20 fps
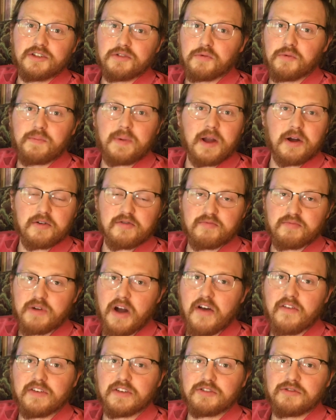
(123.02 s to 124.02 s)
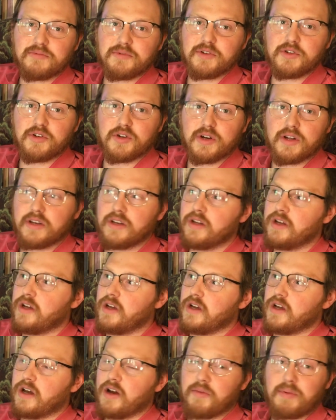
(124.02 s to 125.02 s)
a pair of Brevis would be good.
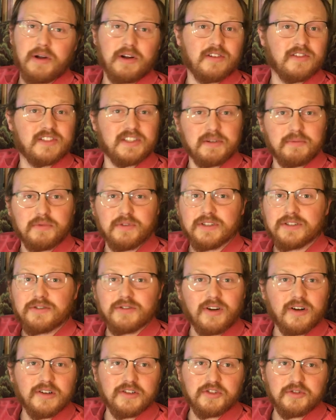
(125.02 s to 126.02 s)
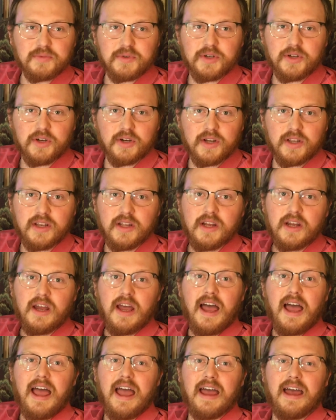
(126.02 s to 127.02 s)
A pair of Similis would also be good.
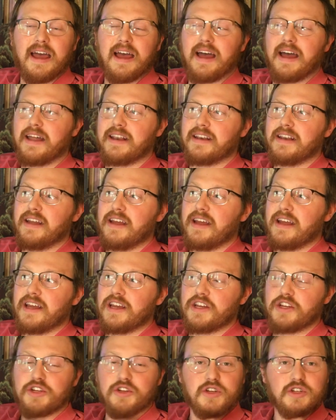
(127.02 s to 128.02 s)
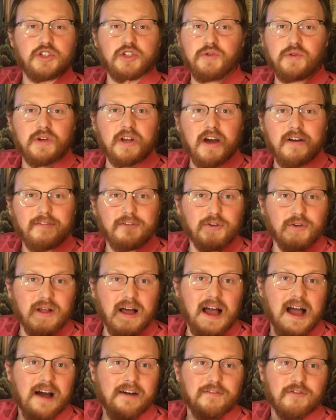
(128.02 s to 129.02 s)
And soon enough, you'll
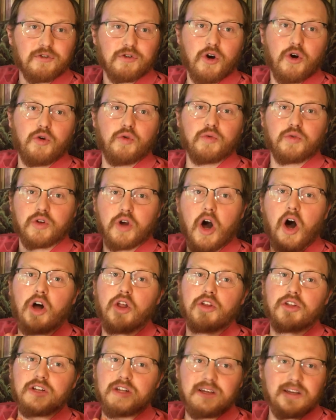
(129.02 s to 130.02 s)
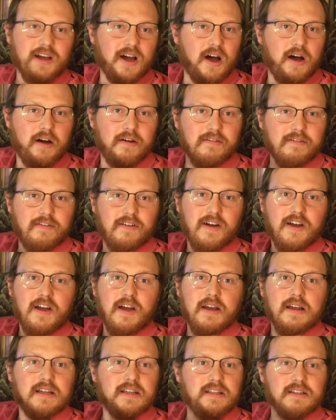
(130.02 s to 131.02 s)
have your own colony of
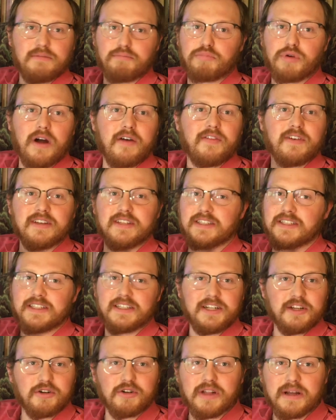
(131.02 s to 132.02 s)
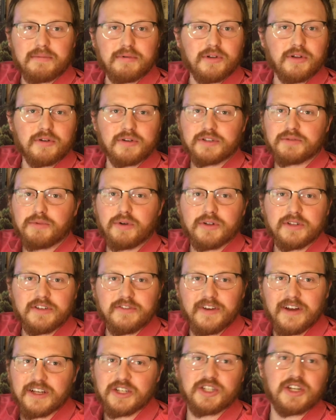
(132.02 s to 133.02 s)
Brevis, Neolamprologus
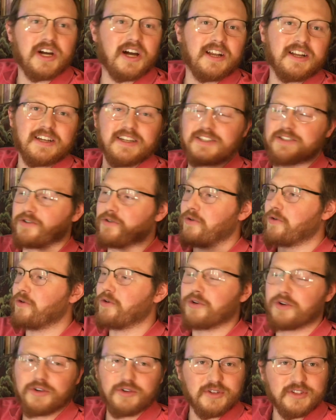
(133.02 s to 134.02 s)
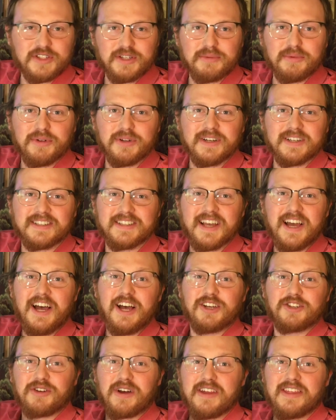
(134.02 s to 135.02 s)
multifasciatus, or the Similis.
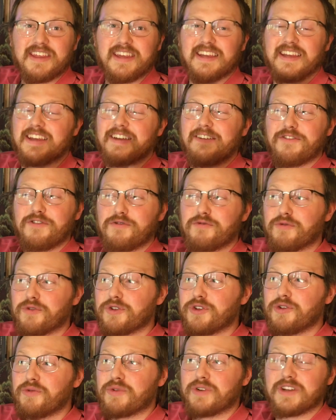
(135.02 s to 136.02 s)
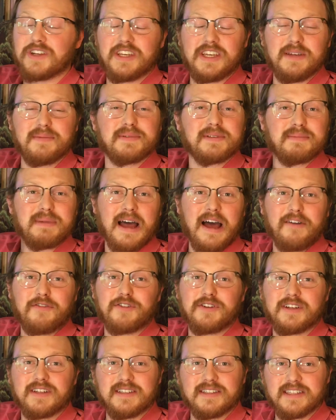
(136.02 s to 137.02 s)
So I think if you really want to keep some
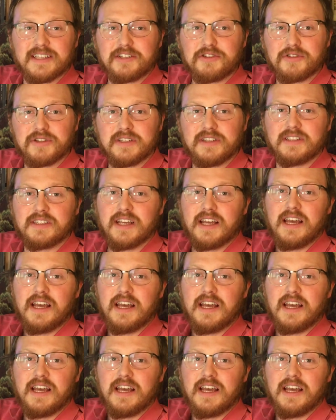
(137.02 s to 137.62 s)
African cichlids